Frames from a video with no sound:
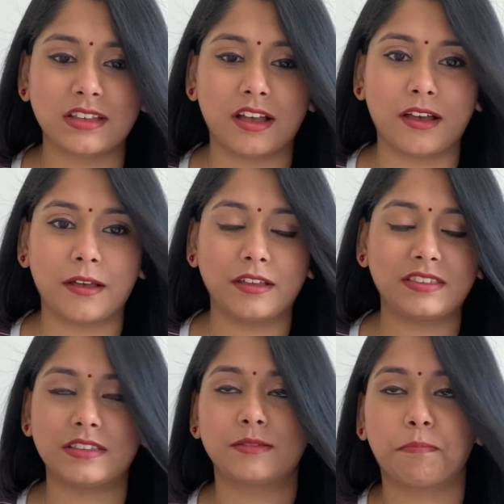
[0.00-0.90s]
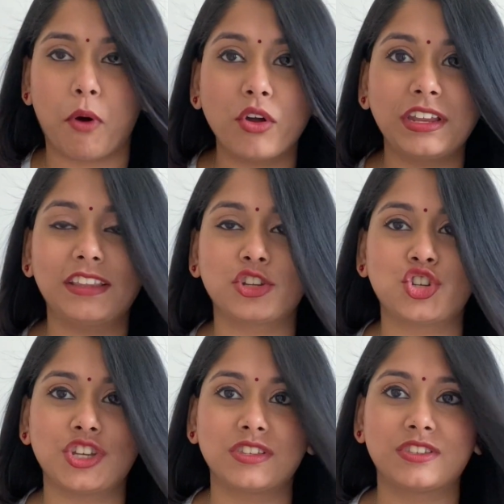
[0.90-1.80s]
it's his body that
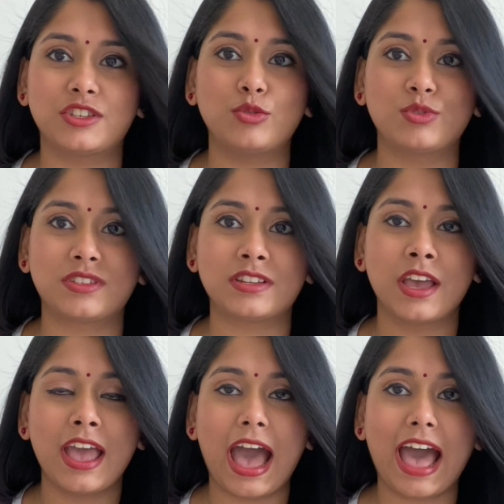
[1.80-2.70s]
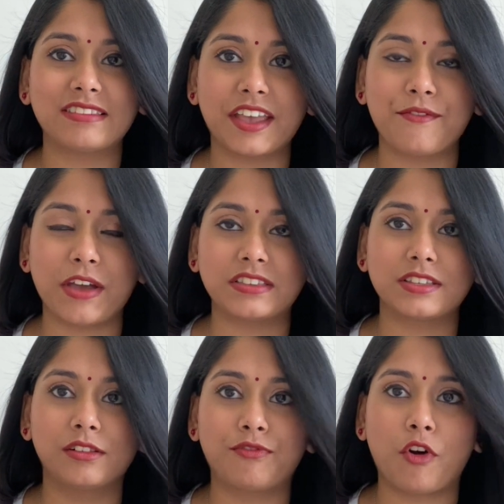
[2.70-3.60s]
she has used as a
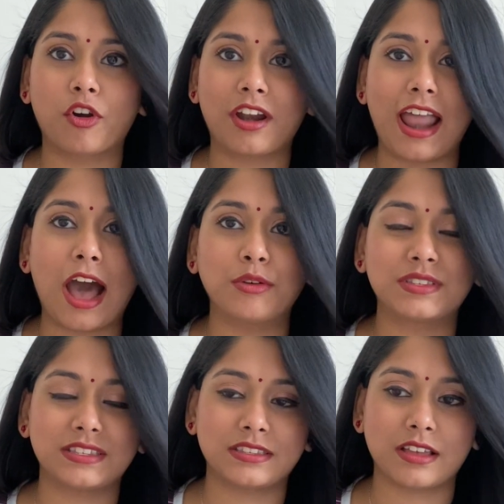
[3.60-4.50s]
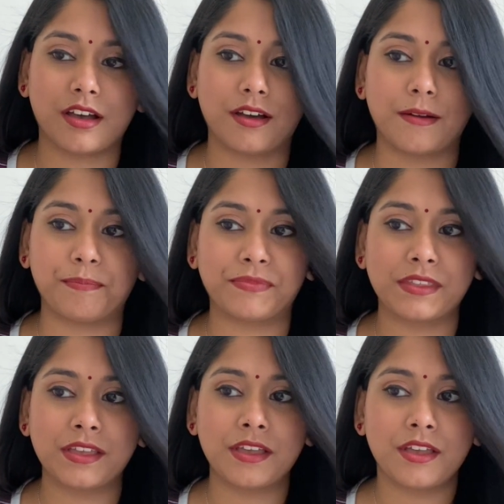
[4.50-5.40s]
vessel for Klaus,
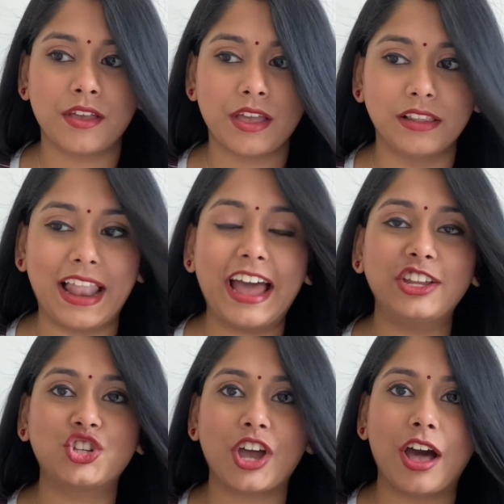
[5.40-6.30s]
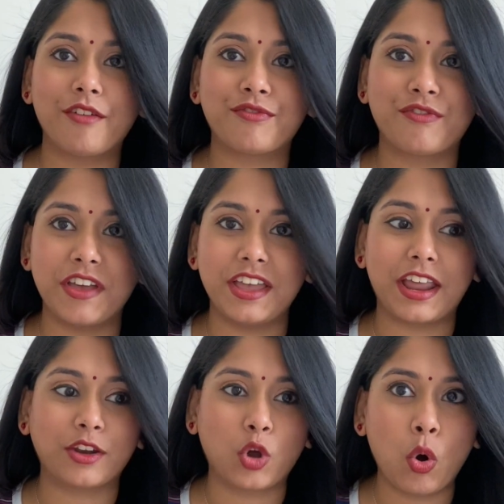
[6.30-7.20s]
Elijah, Finn
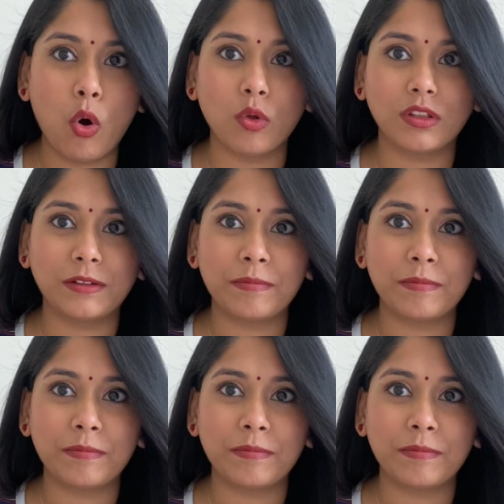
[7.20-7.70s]
and Cole.